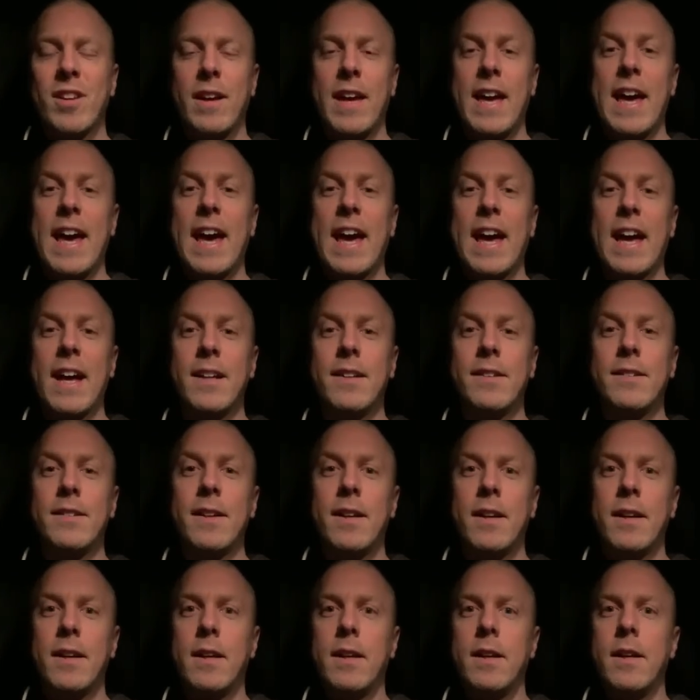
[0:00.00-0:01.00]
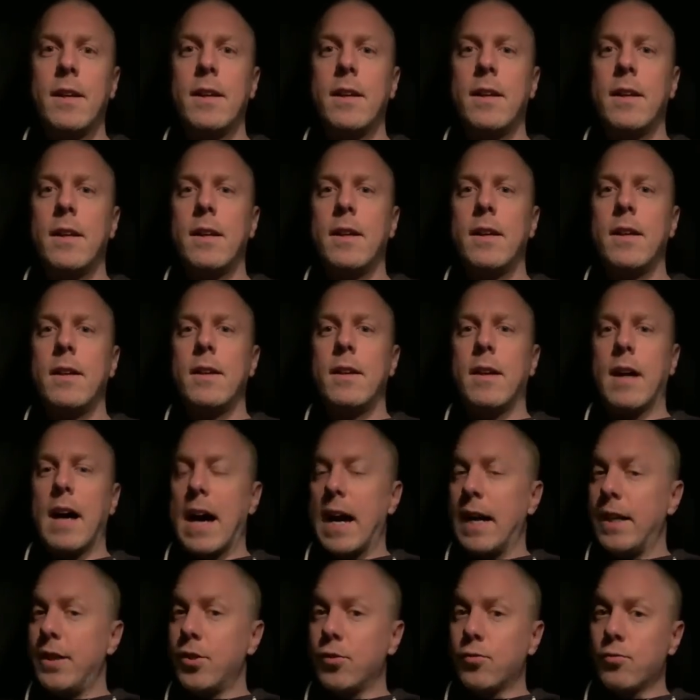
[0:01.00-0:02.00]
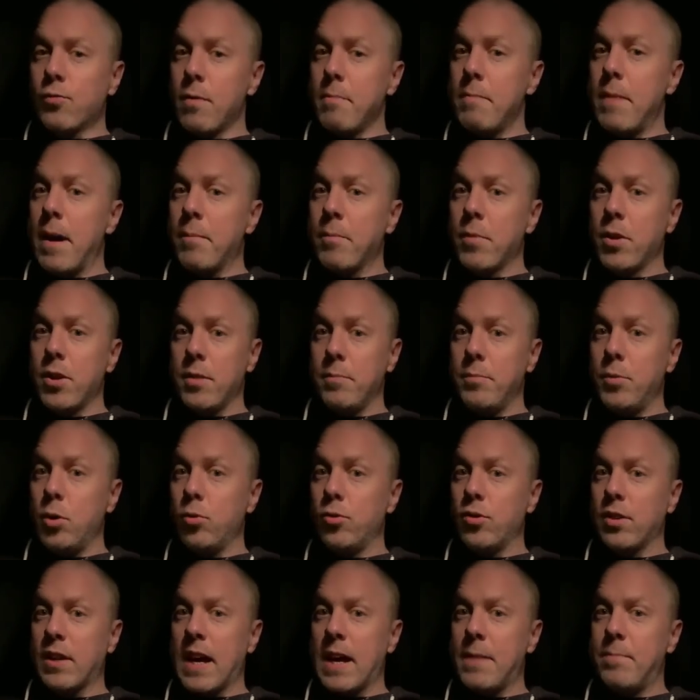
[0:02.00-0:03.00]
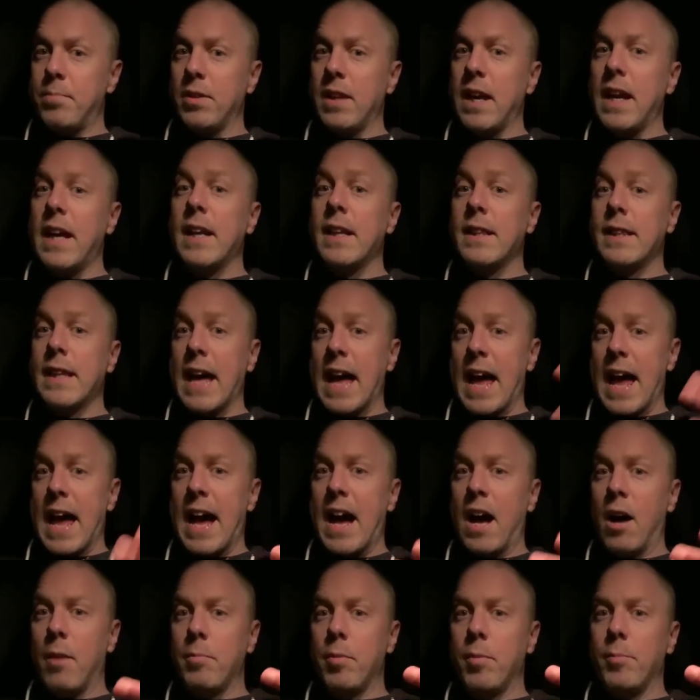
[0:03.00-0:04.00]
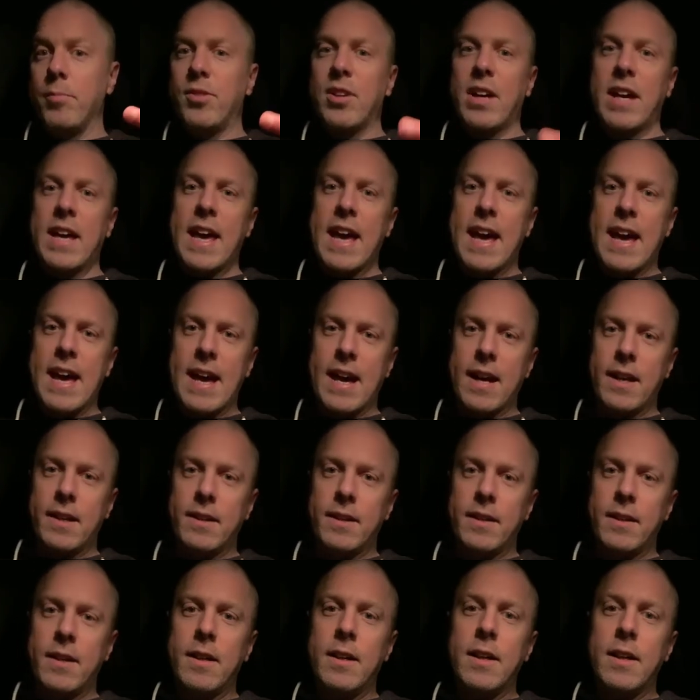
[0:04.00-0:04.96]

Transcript: And I just remember the music I played and the albums I had.